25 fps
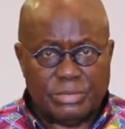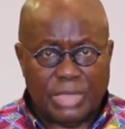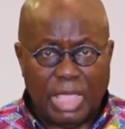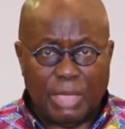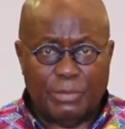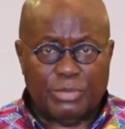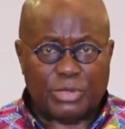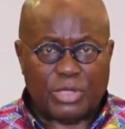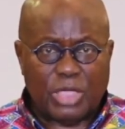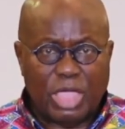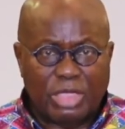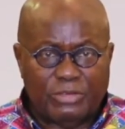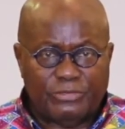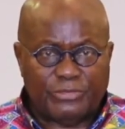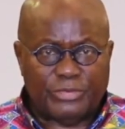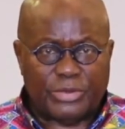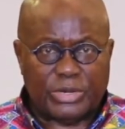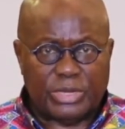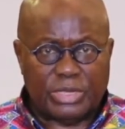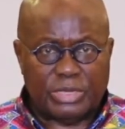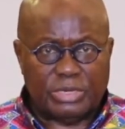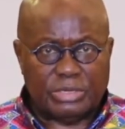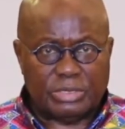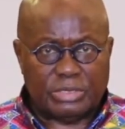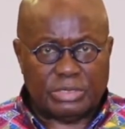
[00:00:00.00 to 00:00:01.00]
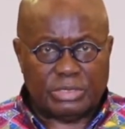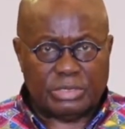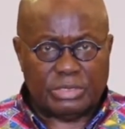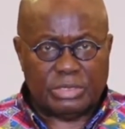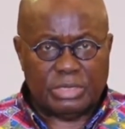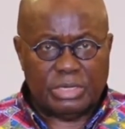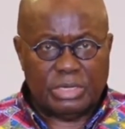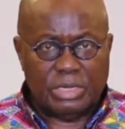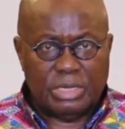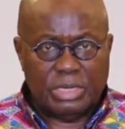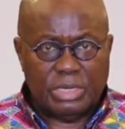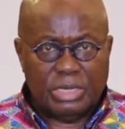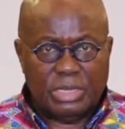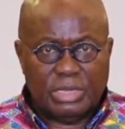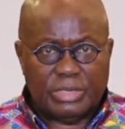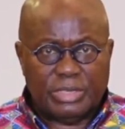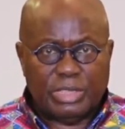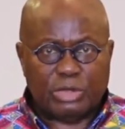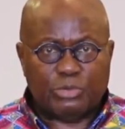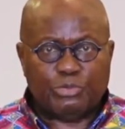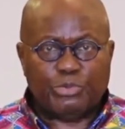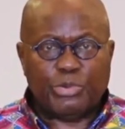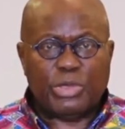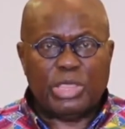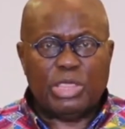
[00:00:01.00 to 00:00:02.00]
I'm confident
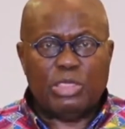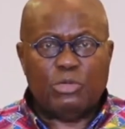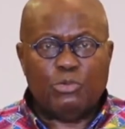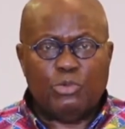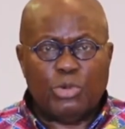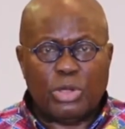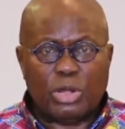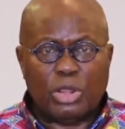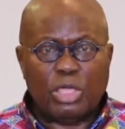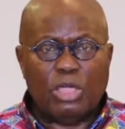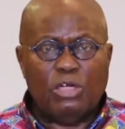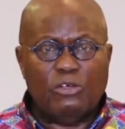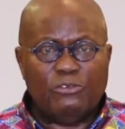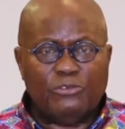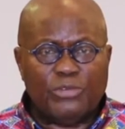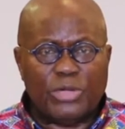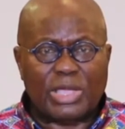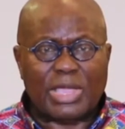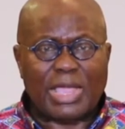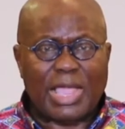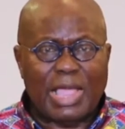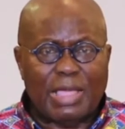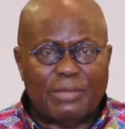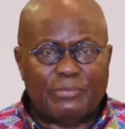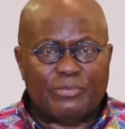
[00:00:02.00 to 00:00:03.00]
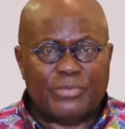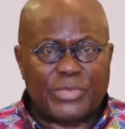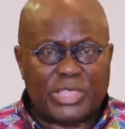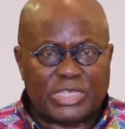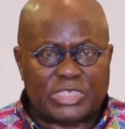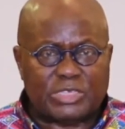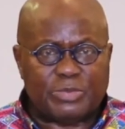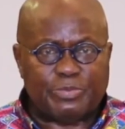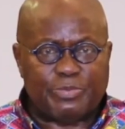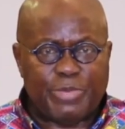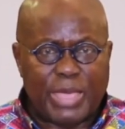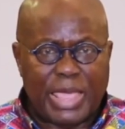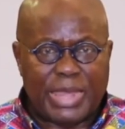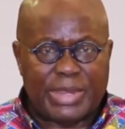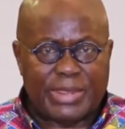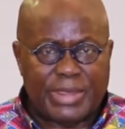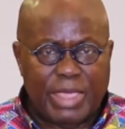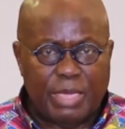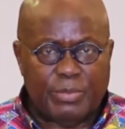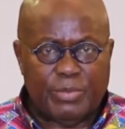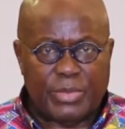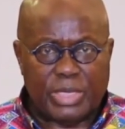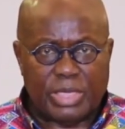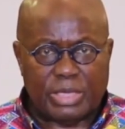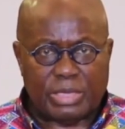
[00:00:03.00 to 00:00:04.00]
that we will overcome this
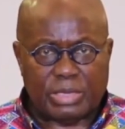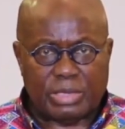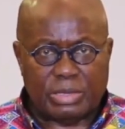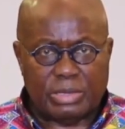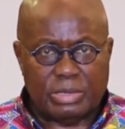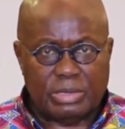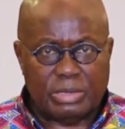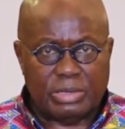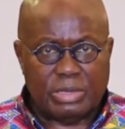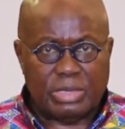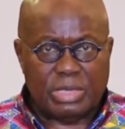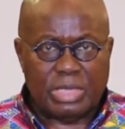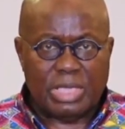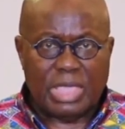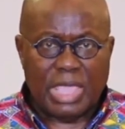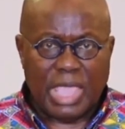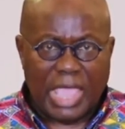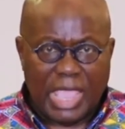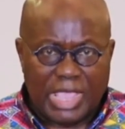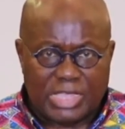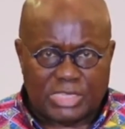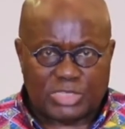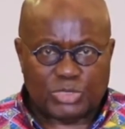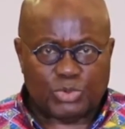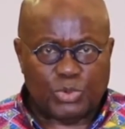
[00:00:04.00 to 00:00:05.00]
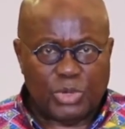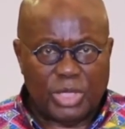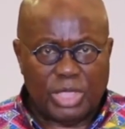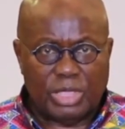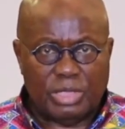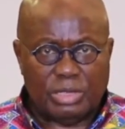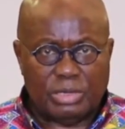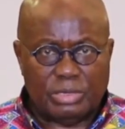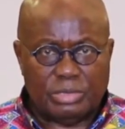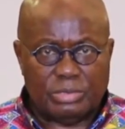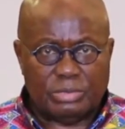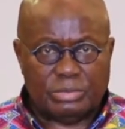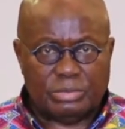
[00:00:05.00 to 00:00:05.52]
pandemic as well.